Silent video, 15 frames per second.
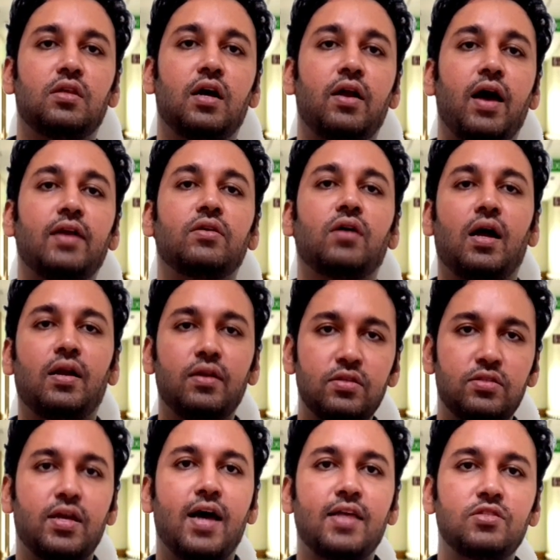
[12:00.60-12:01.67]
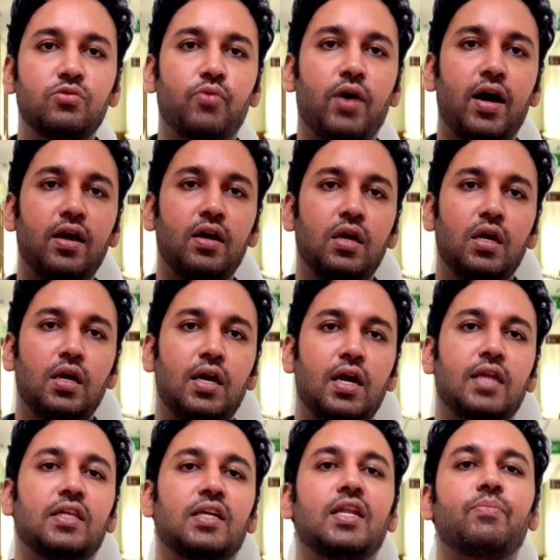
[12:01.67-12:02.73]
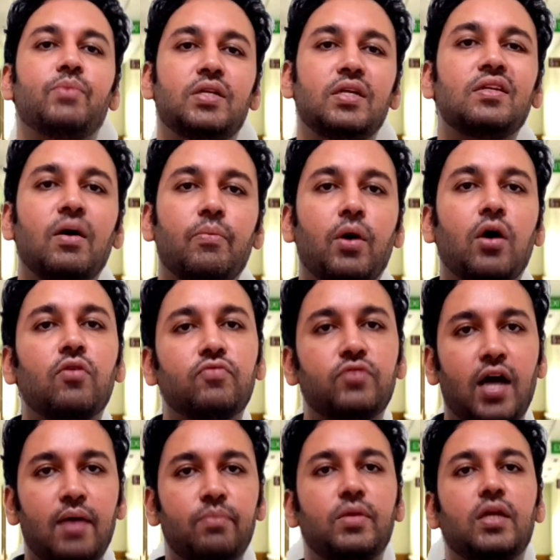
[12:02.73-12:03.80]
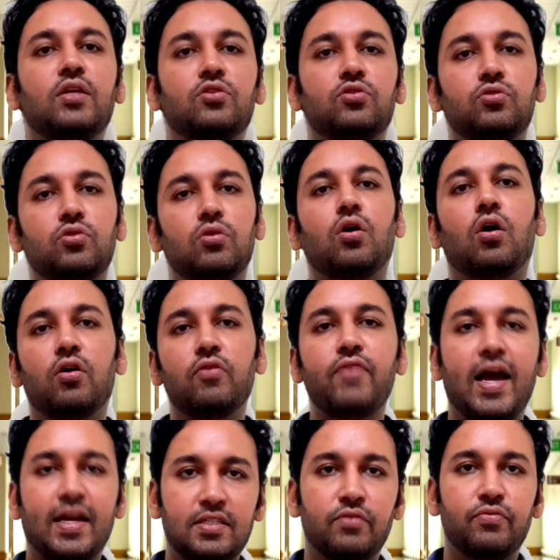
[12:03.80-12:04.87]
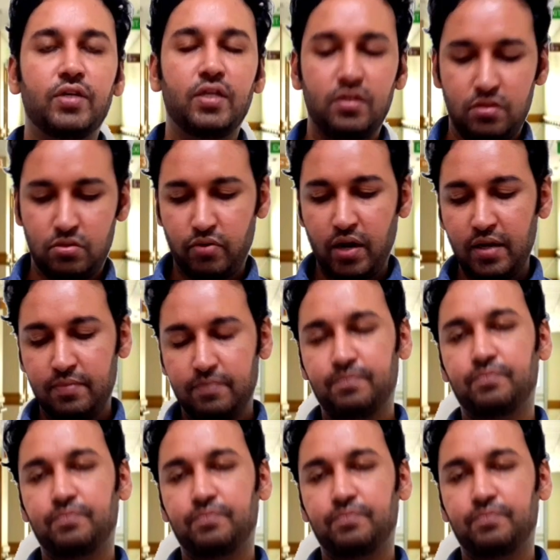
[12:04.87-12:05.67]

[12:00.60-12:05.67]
writer understands why in the limited amount of time they need to do a lot of activities, right?